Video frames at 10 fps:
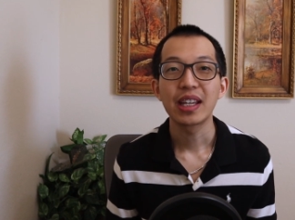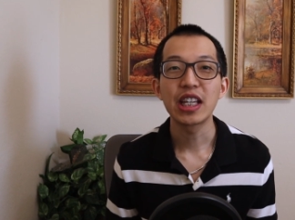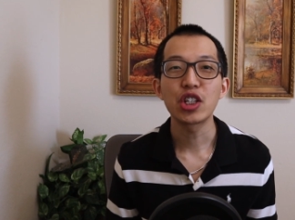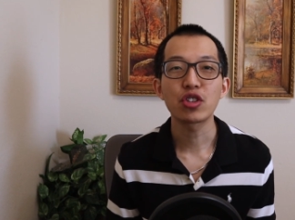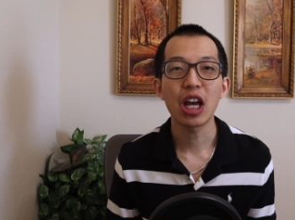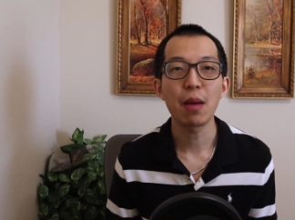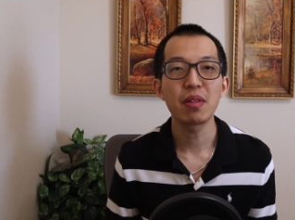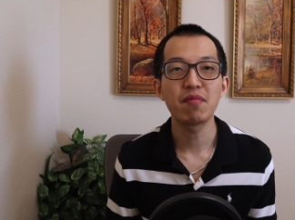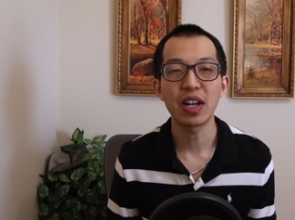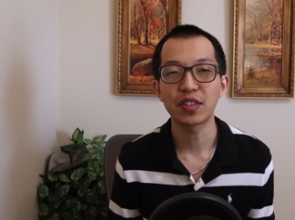Each time
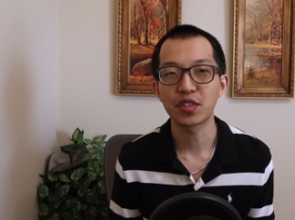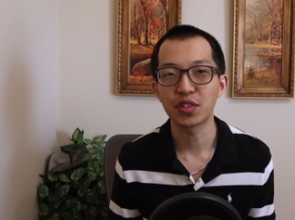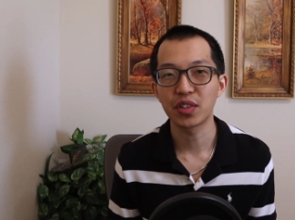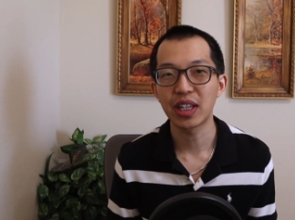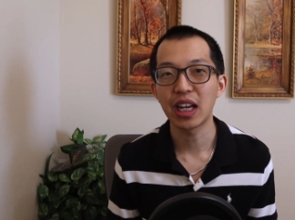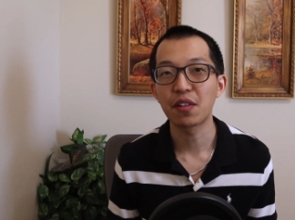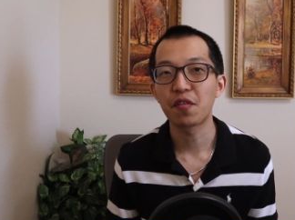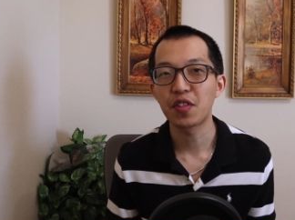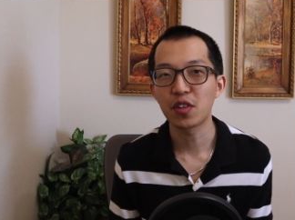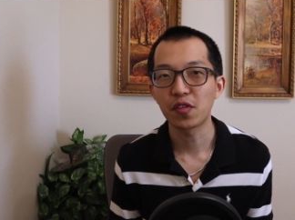investors are getting
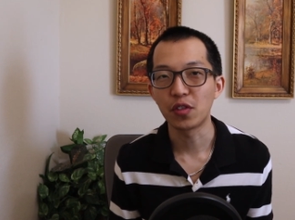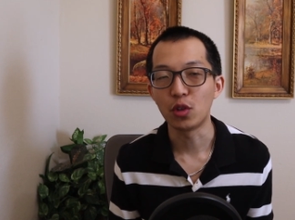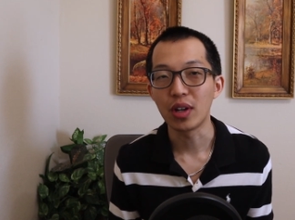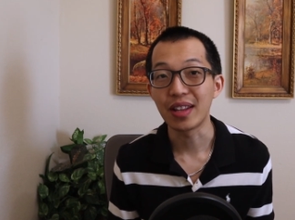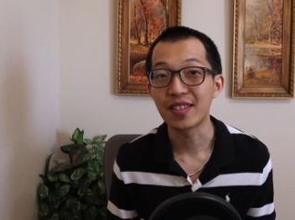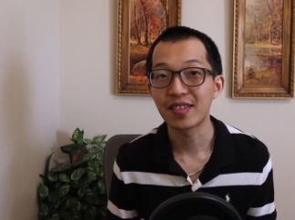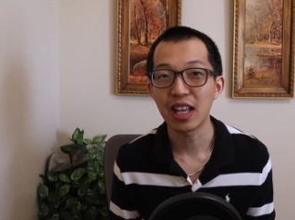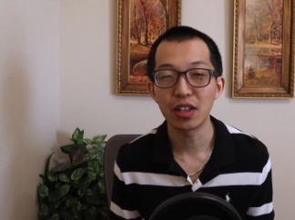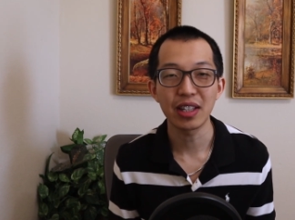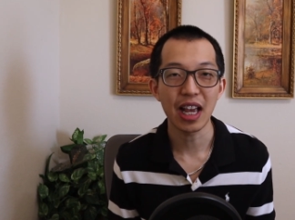fearful and
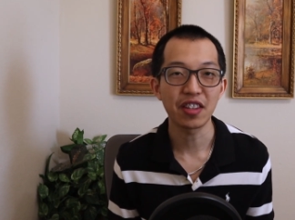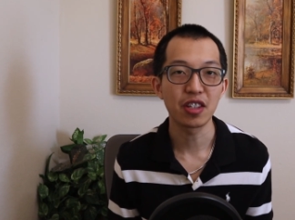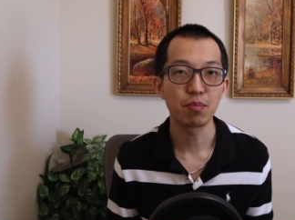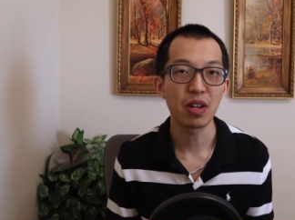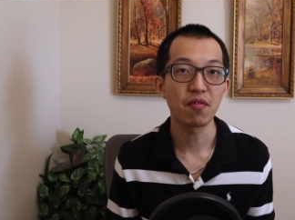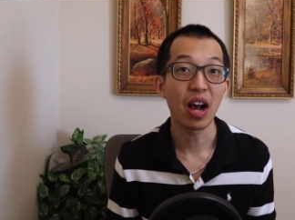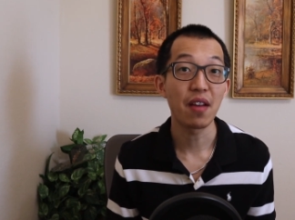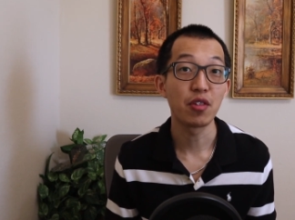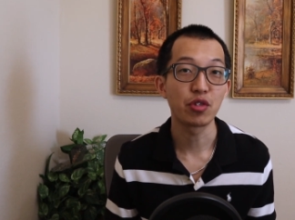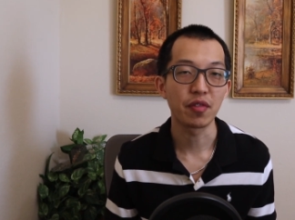selling S&P
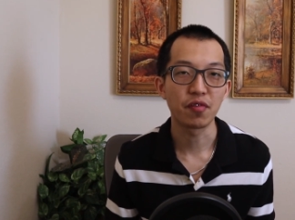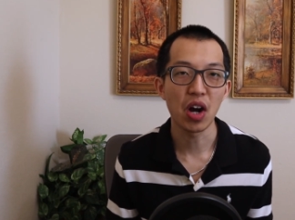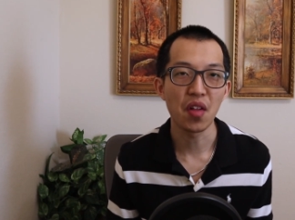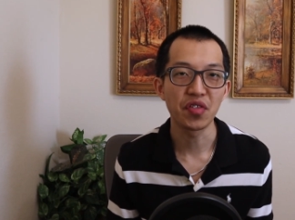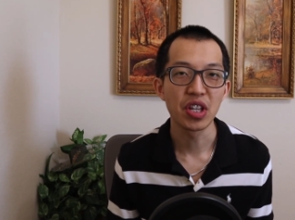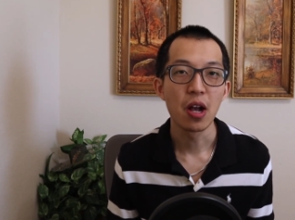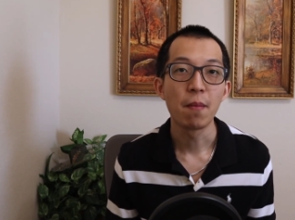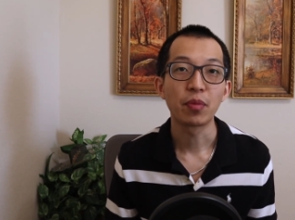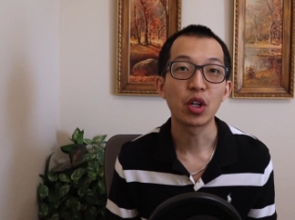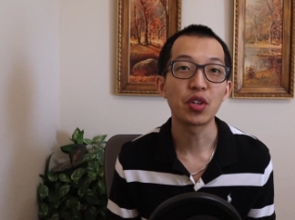500 funds,
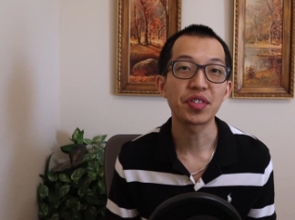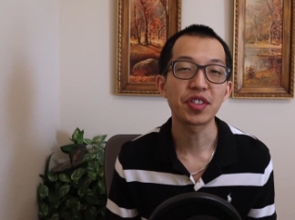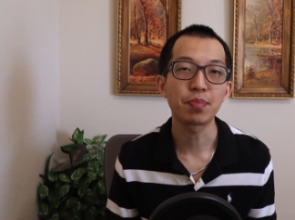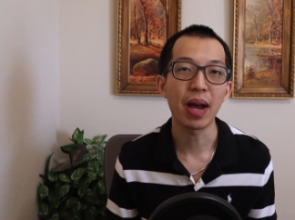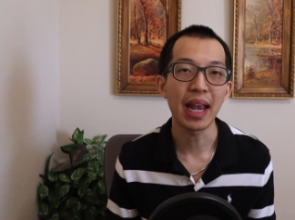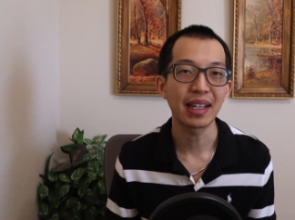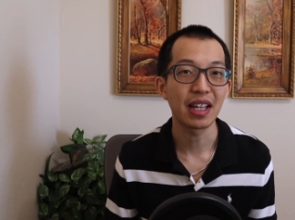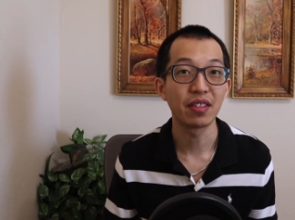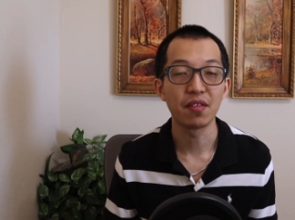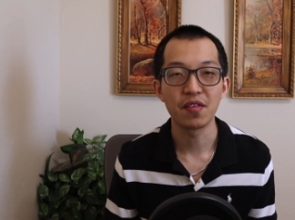there's a
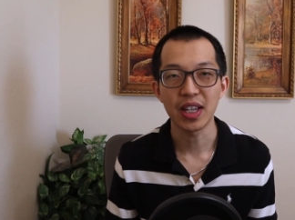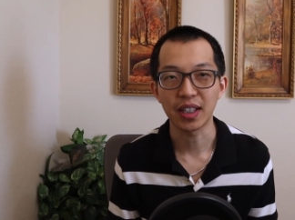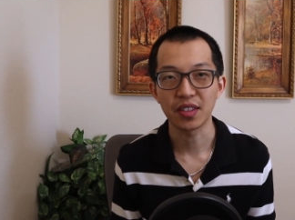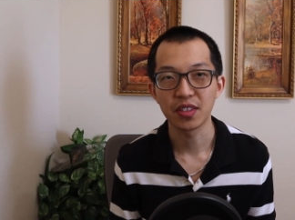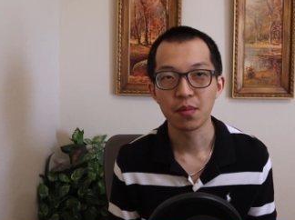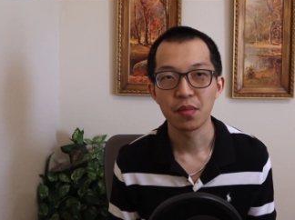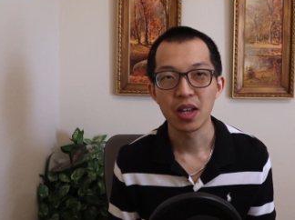spike in the VIX.